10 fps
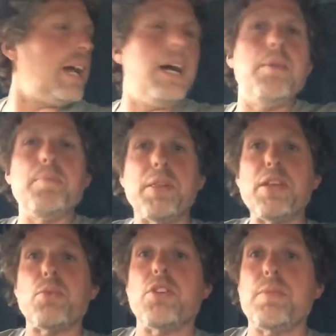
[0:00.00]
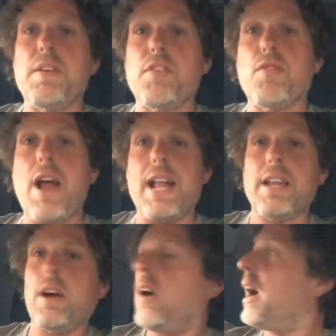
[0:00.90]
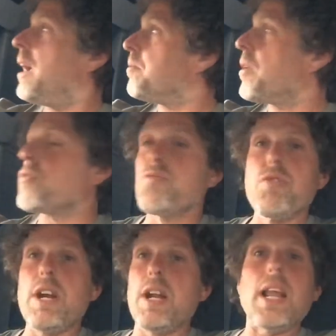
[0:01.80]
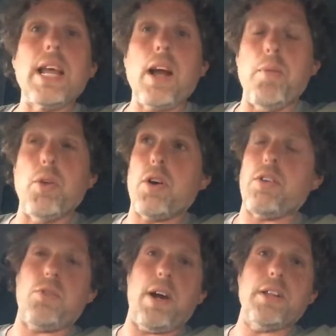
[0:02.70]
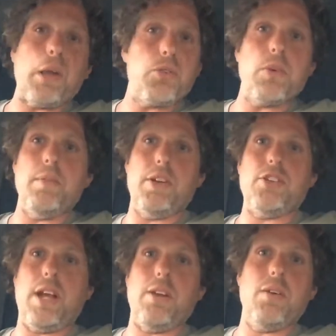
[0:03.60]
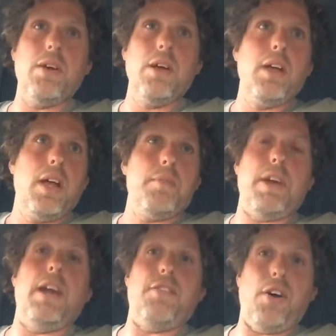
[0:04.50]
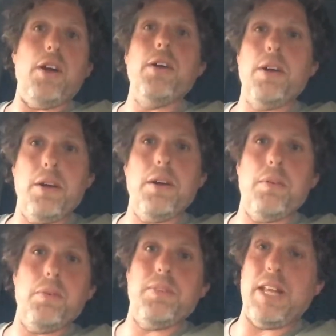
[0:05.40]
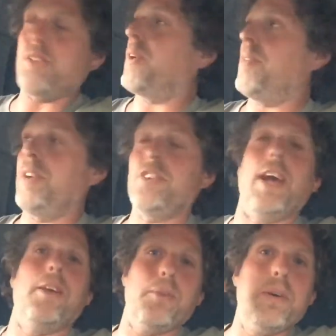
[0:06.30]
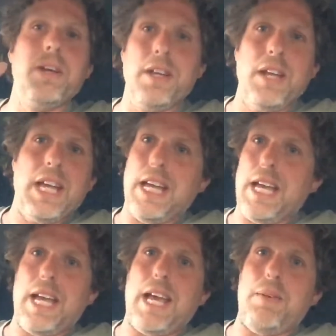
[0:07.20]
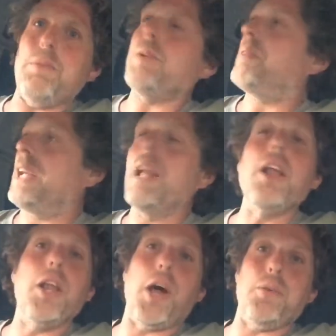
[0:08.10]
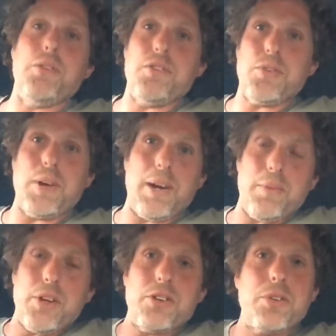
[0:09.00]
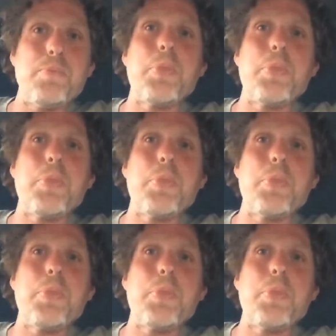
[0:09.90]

but this one's a bit of a rant. I'm not going to swear. I don't swear on my channel, but if I did swear on my channel, it would be loads of swear words.